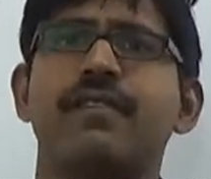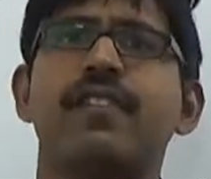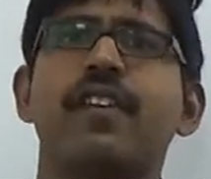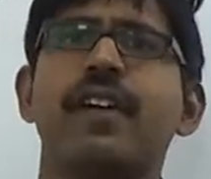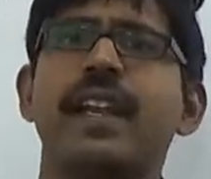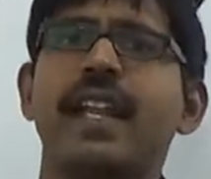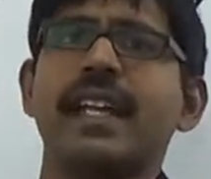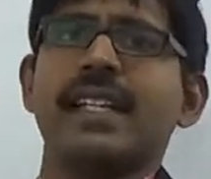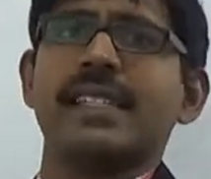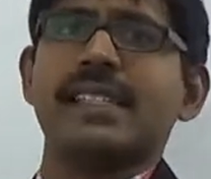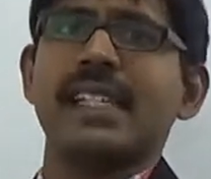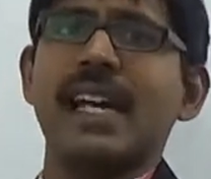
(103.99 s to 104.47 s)

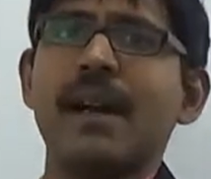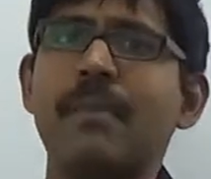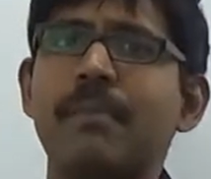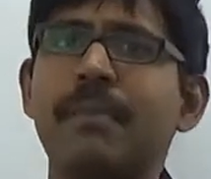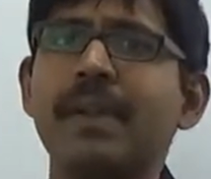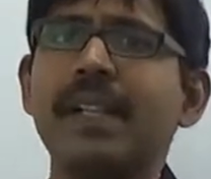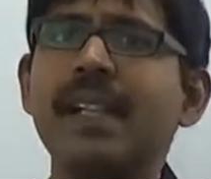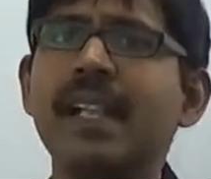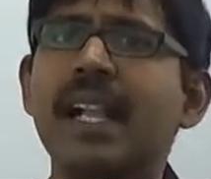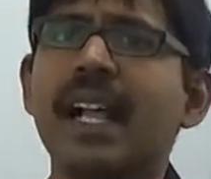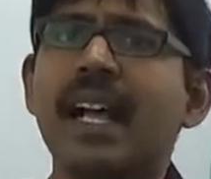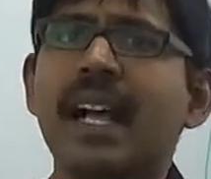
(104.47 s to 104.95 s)
For
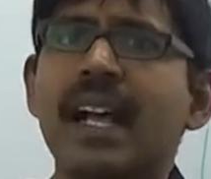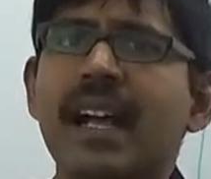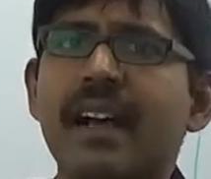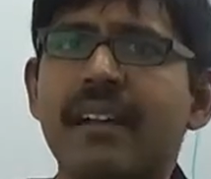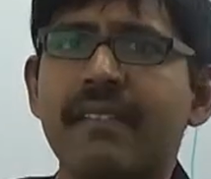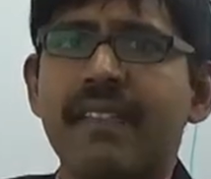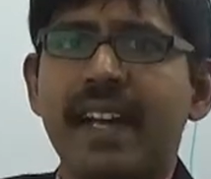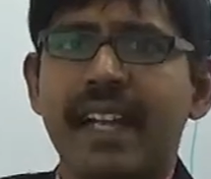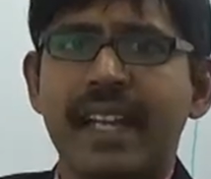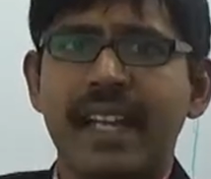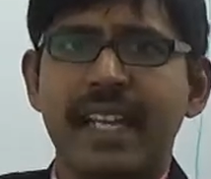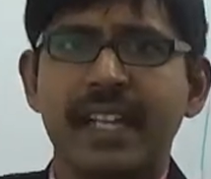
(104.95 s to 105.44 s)
example,
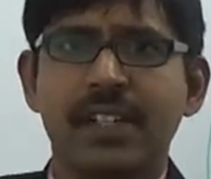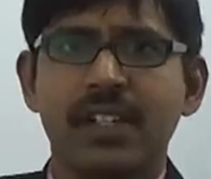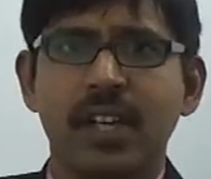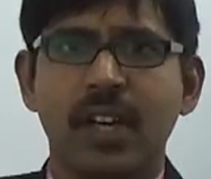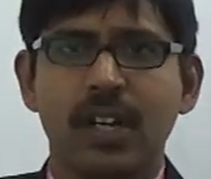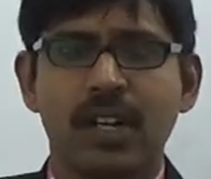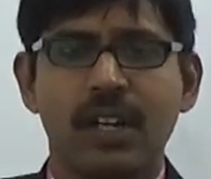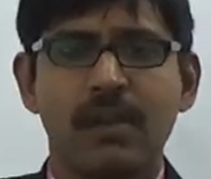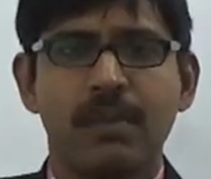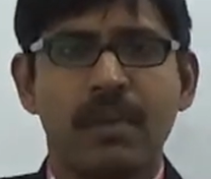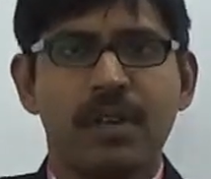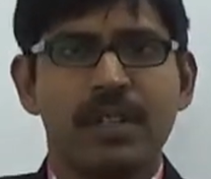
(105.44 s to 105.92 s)
when I
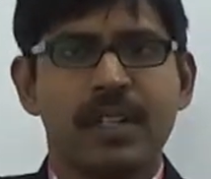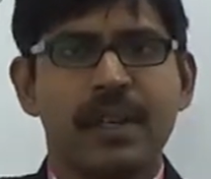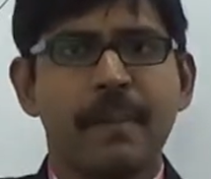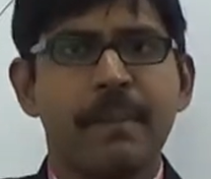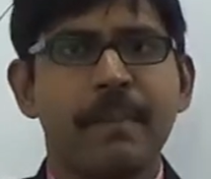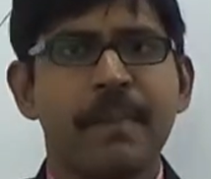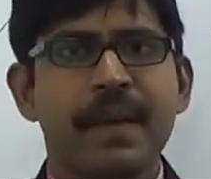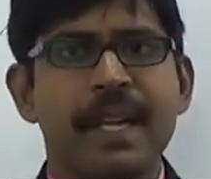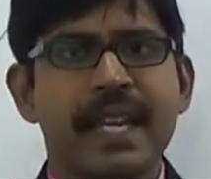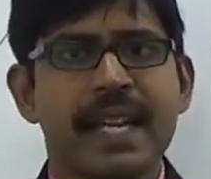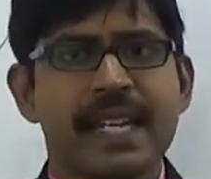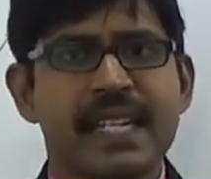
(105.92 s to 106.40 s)
talk about a
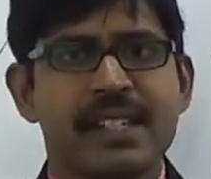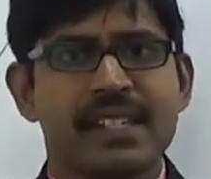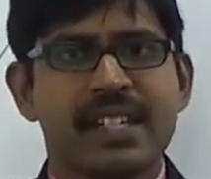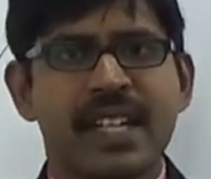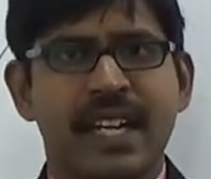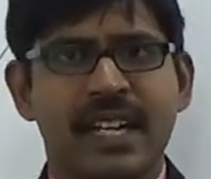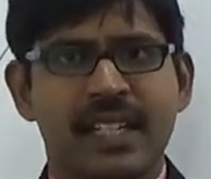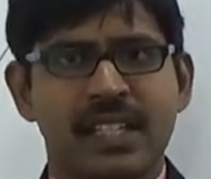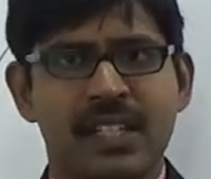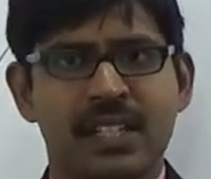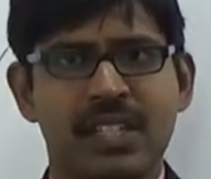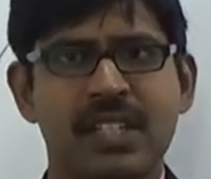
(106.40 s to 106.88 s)
PN
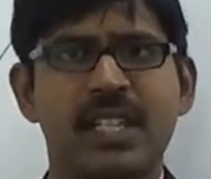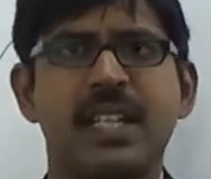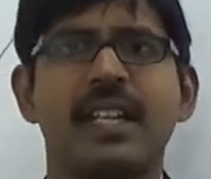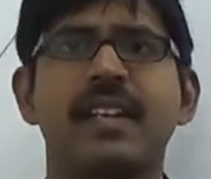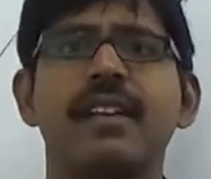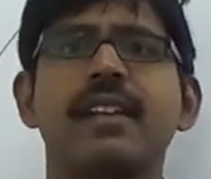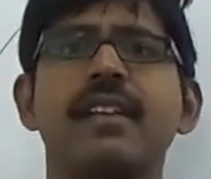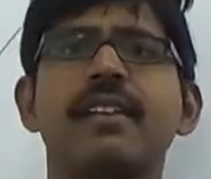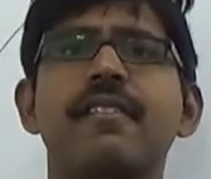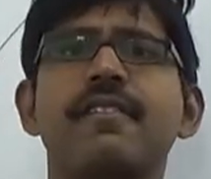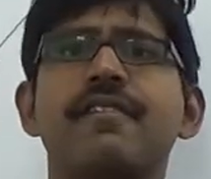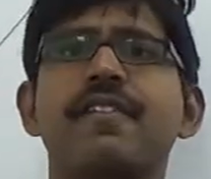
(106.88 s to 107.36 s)

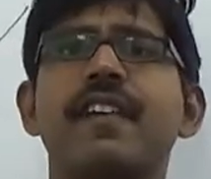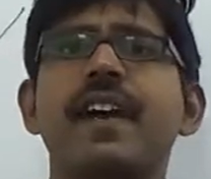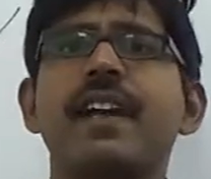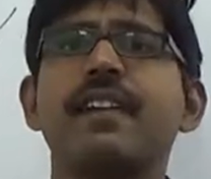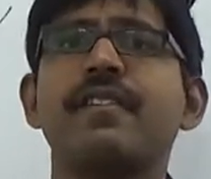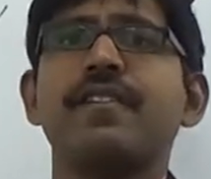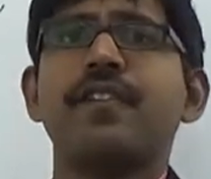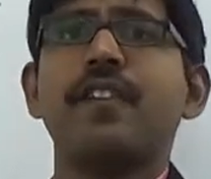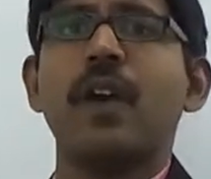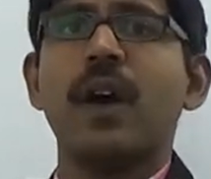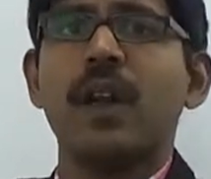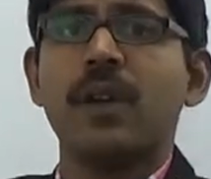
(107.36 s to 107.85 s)
junction, if I
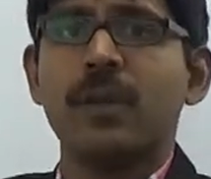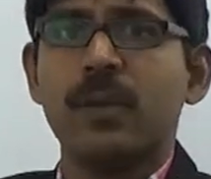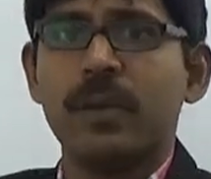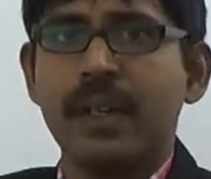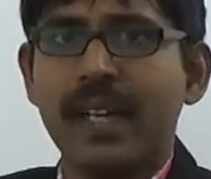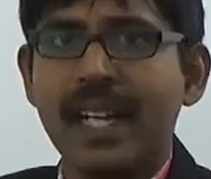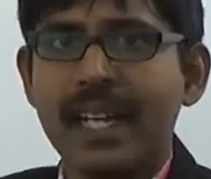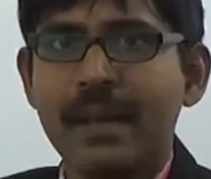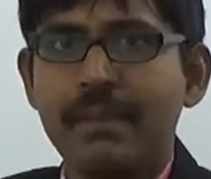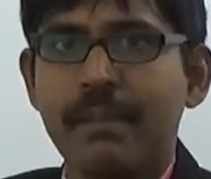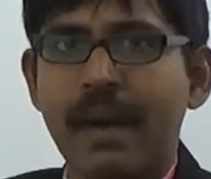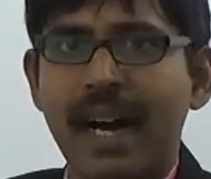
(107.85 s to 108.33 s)

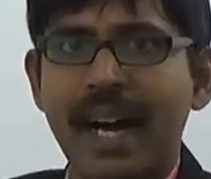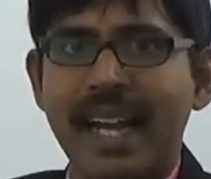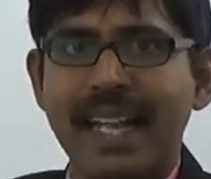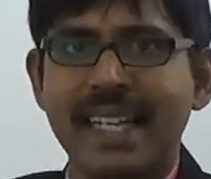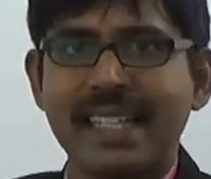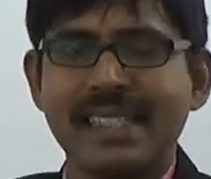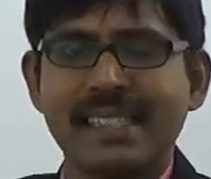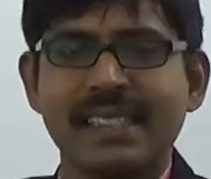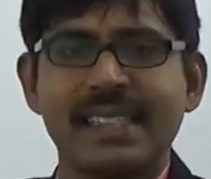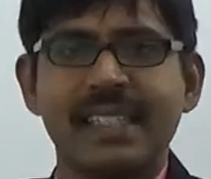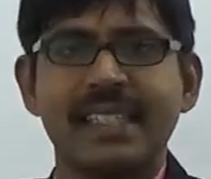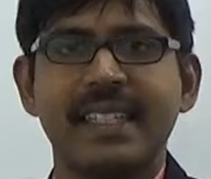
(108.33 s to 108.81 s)
forward
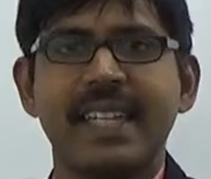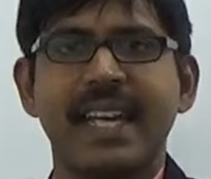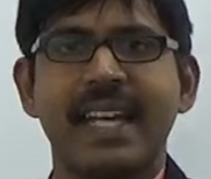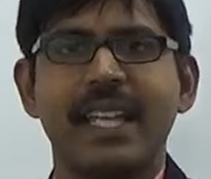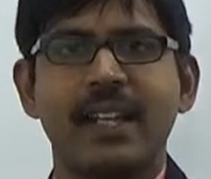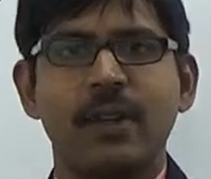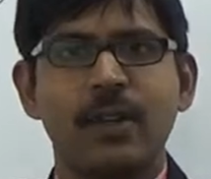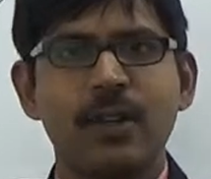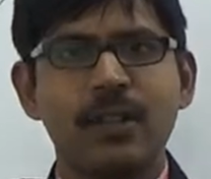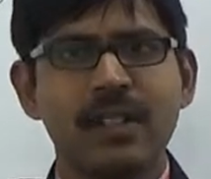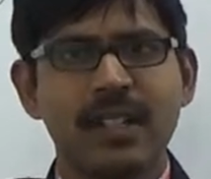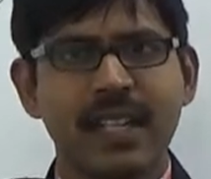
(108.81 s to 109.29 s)
bias the
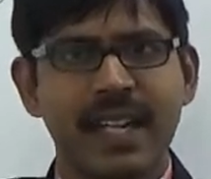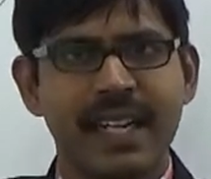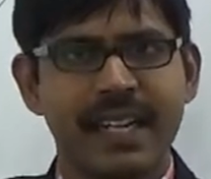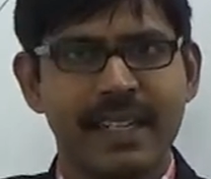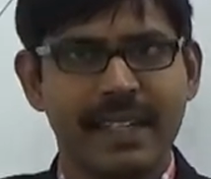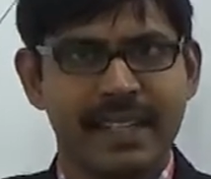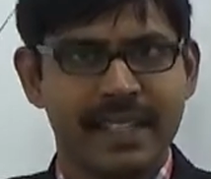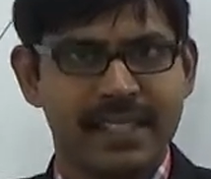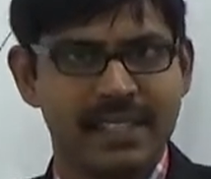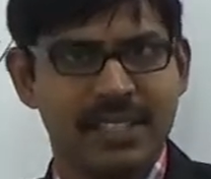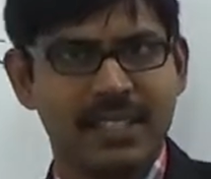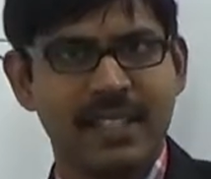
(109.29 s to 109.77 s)
diode,
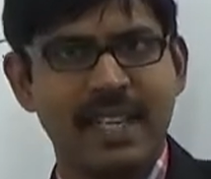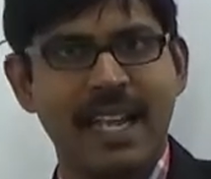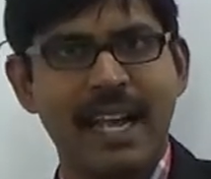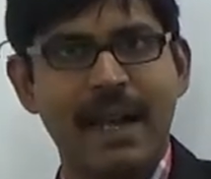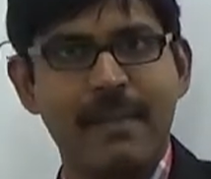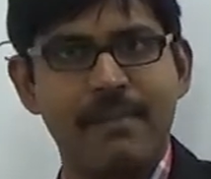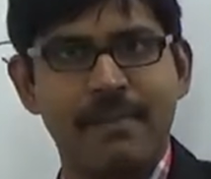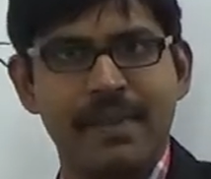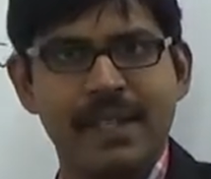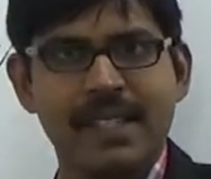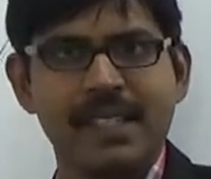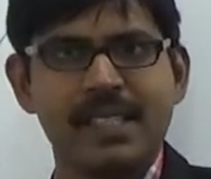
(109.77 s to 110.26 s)
conduction
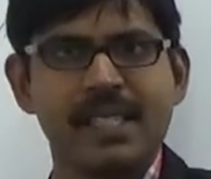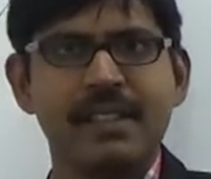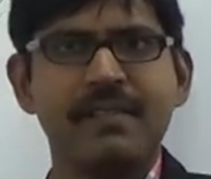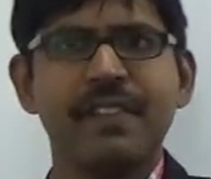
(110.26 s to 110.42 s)
happens.